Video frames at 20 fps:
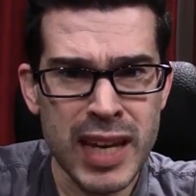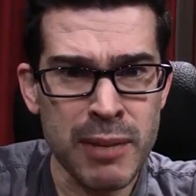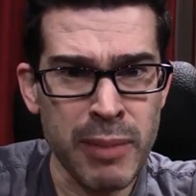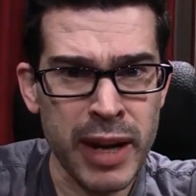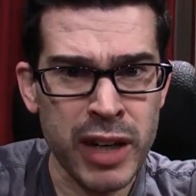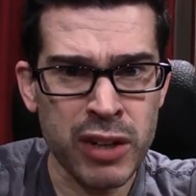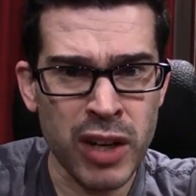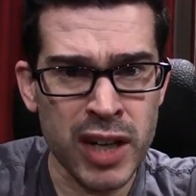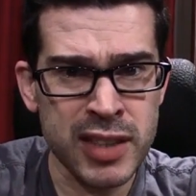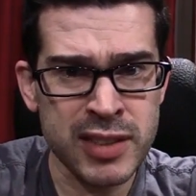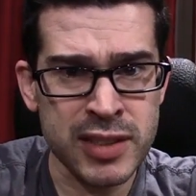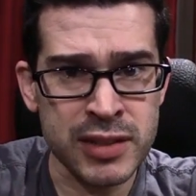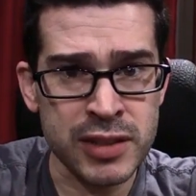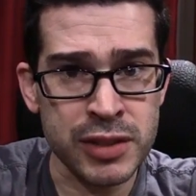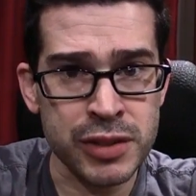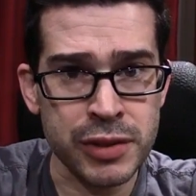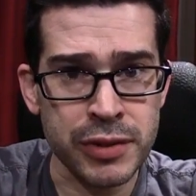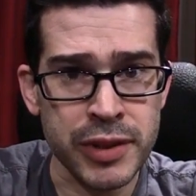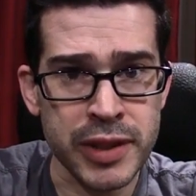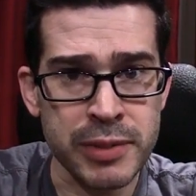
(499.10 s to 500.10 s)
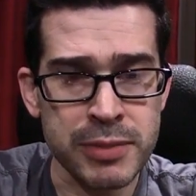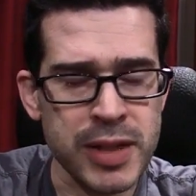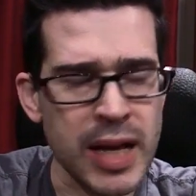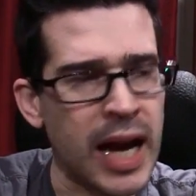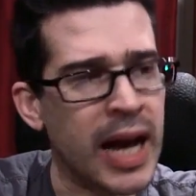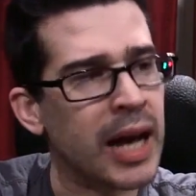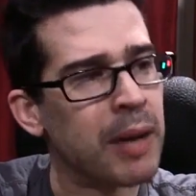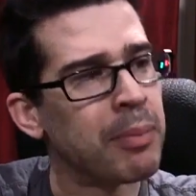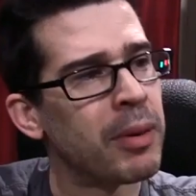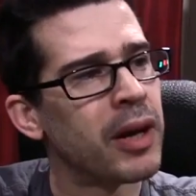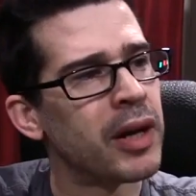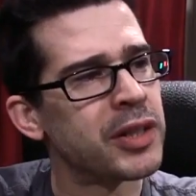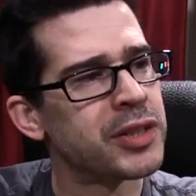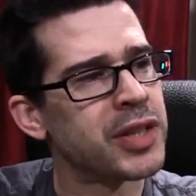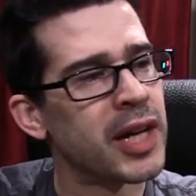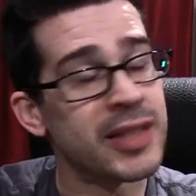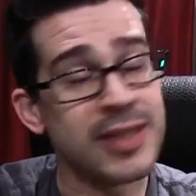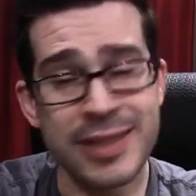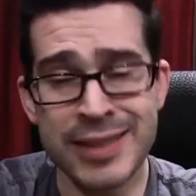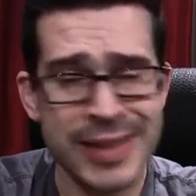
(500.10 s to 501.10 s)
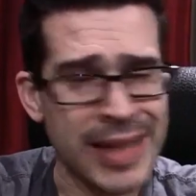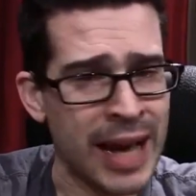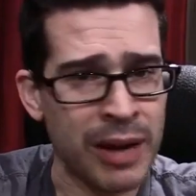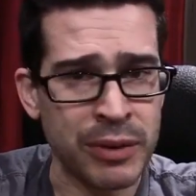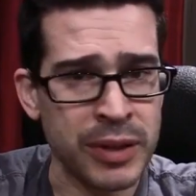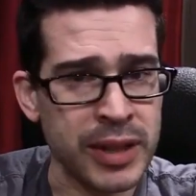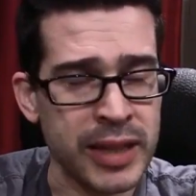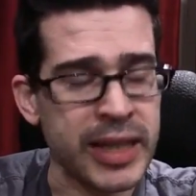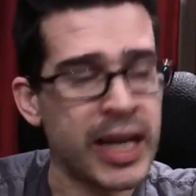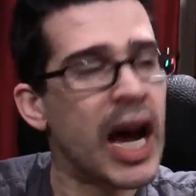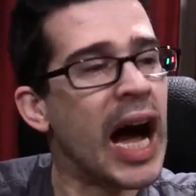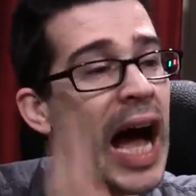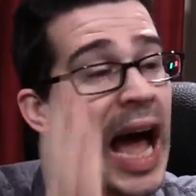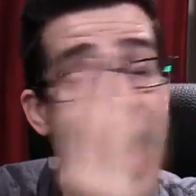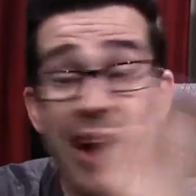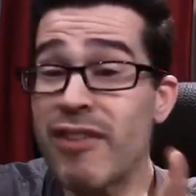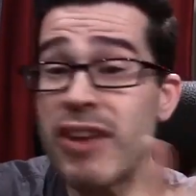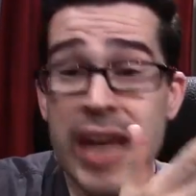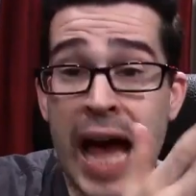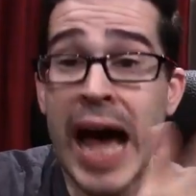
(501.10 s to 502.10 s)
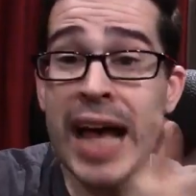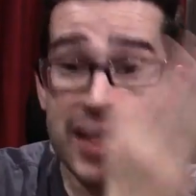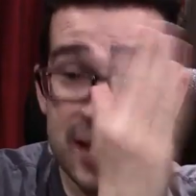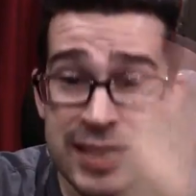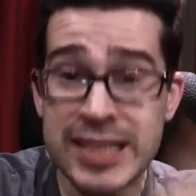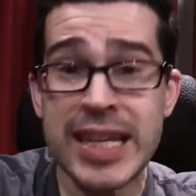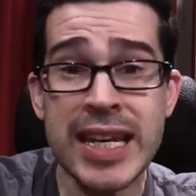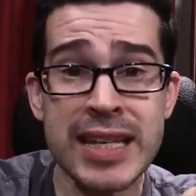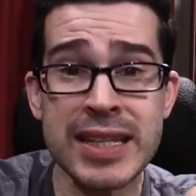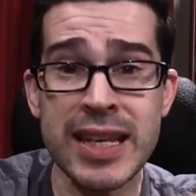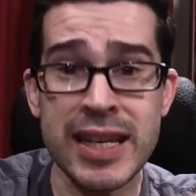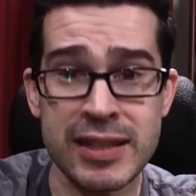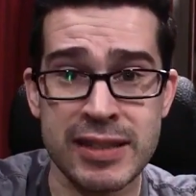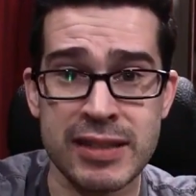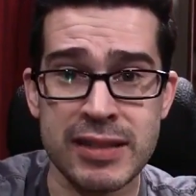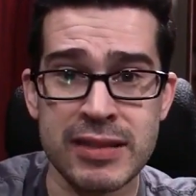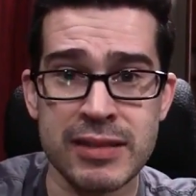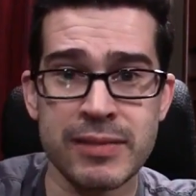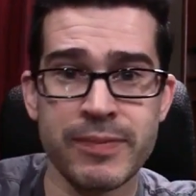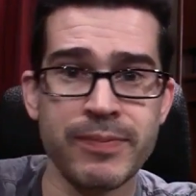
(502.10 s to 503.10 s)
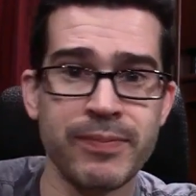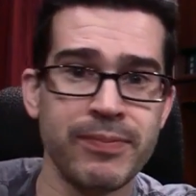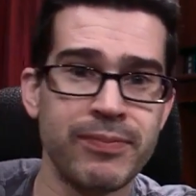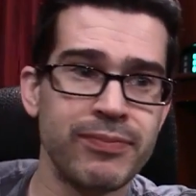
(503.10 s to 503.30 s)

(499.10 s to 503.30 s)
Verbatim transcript: Am I crossing the streams? I apologize. Not really. Have not seen this?